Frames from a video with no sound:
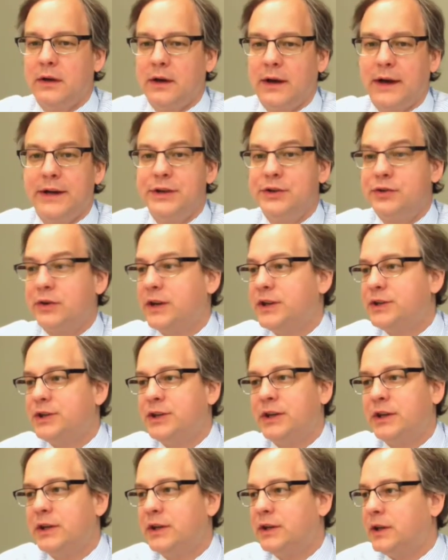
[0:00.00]

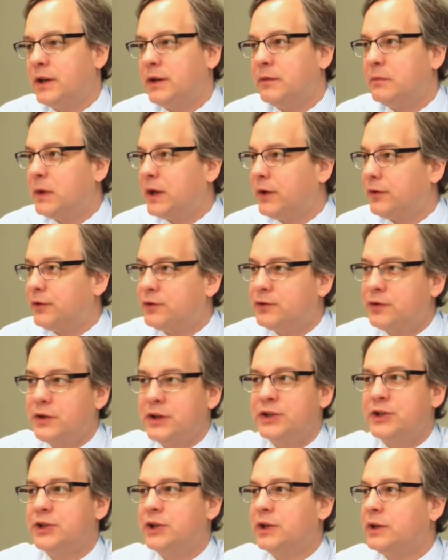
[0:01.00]
hydration and
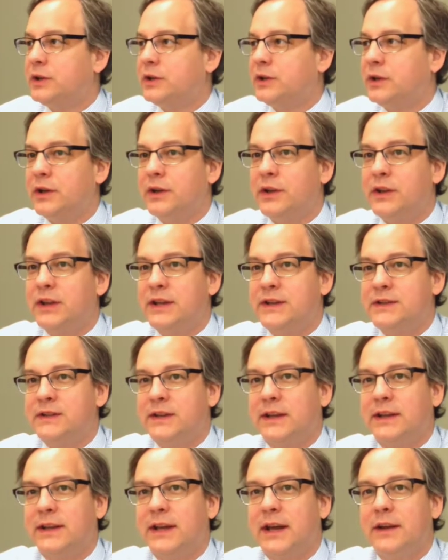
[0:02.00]
malnutrition and things
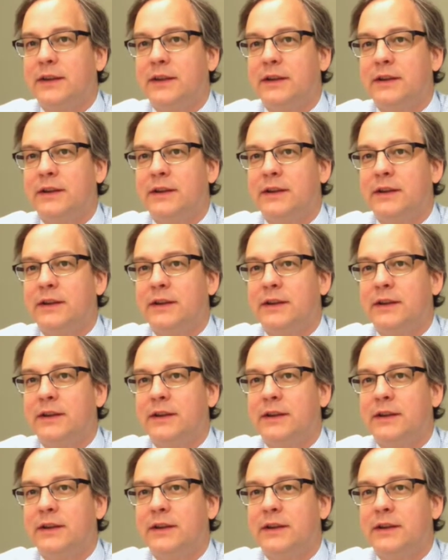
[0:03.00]
like that.